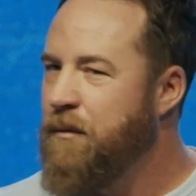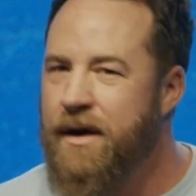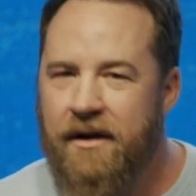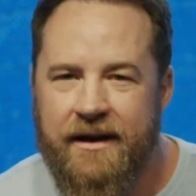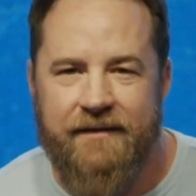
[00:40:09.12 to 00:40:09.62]
And
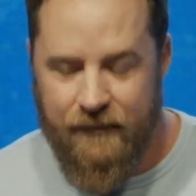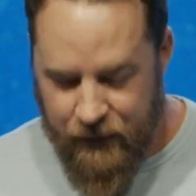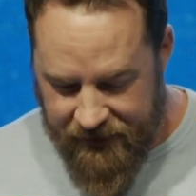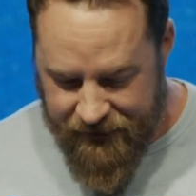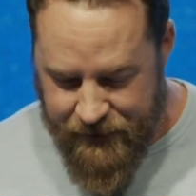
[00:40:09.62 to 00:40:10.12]
we aren't even
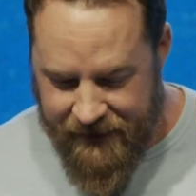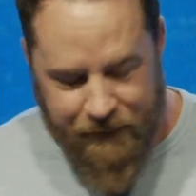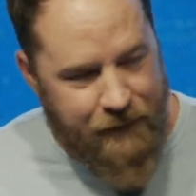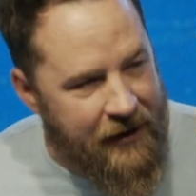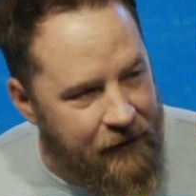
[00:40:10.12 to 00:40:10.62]
willing to be
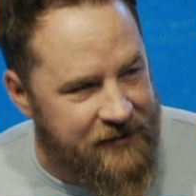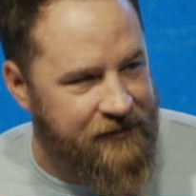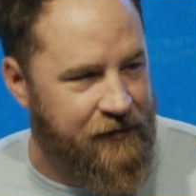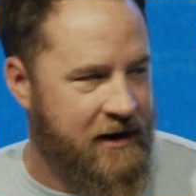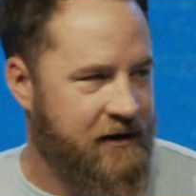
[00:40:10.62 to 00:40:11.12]

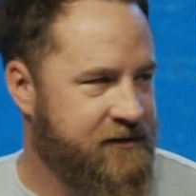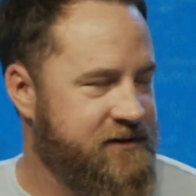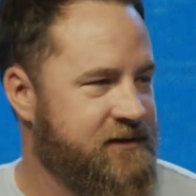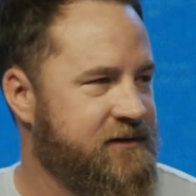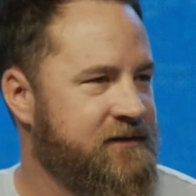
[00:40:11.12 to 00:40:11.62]
embarrassed for
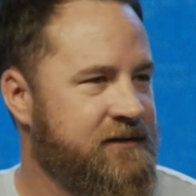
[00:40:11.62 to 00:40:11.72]
ours,